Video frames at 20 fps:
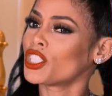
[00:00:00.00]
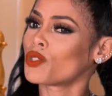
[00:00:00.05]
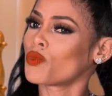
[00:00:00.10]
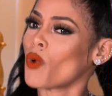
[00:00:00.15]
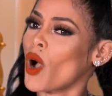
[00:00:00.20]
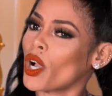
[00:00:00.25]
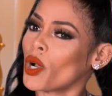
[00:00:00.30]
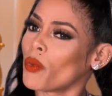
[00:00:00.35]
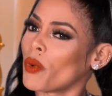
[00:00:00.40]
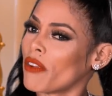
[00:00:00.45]
just
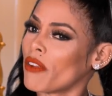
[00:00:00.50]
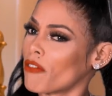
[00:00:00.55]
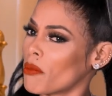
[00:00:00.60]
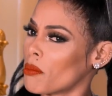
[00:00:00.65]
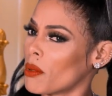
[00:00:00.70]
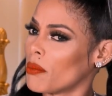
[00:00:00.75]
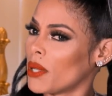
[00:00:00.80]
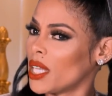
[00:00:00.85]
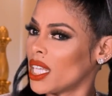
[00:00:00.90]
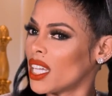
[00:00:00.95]
walk away
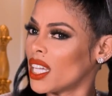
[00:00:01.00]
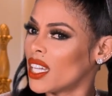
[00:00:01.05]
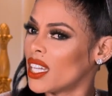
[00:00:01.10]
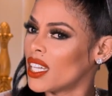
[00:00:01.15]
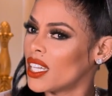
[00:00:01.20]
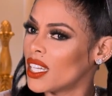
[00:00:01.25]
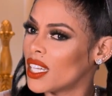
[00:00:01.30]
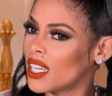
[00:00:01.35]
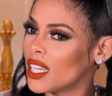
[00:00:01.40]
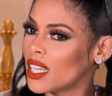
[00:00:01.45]
from Amina?
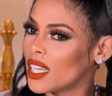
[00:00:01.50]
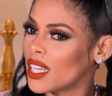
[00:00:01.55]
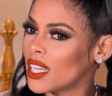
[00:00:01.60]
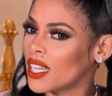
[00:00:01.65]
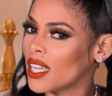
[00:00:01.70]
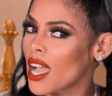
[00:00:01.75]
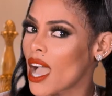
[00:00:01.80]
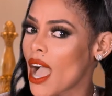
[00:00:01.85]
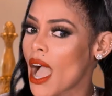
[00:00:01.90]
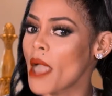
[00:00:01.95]

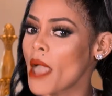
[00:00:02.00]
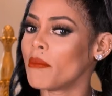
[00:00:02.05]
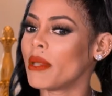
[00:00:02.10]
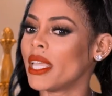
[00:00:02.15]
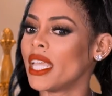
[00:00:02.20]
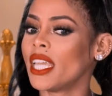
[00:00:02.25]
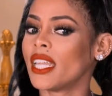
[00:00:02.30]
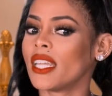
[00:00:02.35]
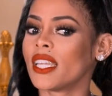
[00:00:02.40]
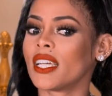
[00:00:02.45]
I
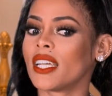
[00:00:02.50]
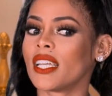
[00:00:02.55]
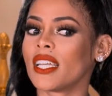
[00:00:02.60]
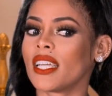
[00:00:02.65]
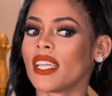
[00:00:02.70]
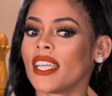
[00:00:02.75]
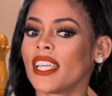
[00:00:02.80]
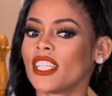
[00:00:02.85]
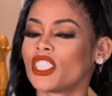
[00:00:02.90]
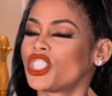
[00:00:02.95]
mean,
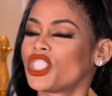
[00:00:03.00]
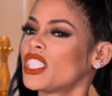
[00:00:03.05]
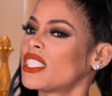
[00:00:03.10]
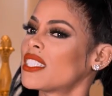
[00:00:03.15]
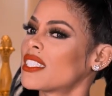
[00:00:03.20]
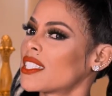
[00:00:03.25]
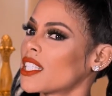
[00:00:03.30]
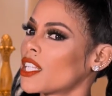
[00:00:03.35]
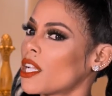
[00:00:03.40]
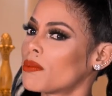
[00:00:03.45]
is she
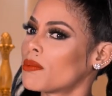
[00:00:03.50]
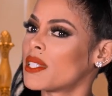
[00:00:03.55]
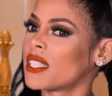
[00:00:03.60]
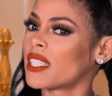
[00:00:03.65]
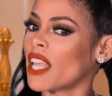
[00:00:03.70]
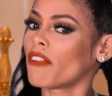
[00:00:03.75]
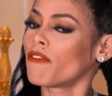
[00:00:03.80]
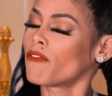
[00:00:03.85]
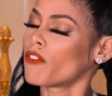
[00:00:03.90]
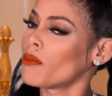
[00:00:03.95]
still
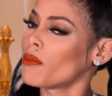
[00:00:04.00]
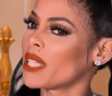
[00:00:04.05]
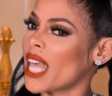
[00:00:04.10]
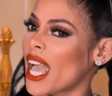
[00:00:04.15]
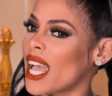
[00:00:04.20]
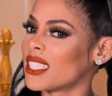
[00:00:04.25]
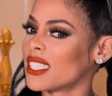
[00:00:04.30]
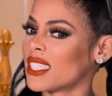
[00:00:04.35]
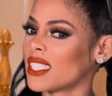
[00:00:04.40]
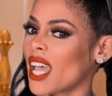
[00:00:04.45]
upset from
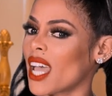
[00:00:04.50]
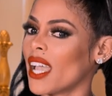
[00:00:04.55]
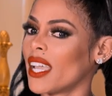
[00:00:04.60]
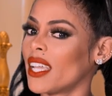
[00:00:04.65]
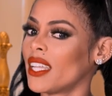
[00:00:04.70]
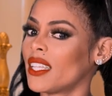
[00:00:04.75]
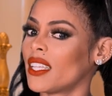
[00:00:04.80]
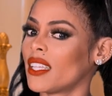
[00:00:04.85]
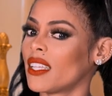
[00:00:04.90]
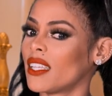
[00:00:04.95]
last
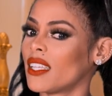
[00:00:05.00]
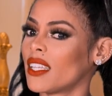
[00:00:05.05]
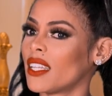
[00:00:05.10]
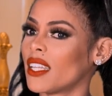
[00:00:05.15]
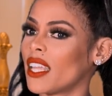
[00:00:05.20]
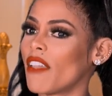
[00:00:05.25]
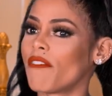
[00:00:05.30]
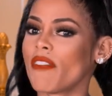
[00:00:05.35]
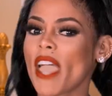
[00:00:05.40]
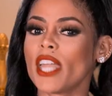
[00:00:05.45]
night?
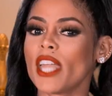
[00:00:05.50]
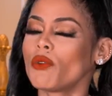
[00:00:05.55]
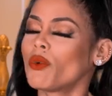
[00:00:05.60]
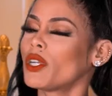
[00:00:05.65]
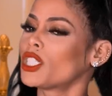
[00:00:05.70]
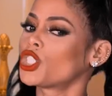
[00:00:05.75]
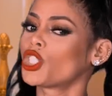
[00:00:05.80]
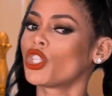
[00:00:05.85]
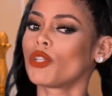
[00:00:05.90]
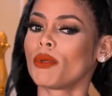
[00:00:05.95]
If
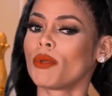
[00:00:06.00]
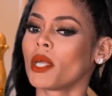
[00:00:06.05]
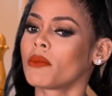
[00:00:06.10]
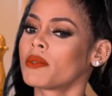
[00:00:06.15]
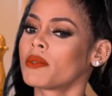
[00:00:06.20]
anyone should be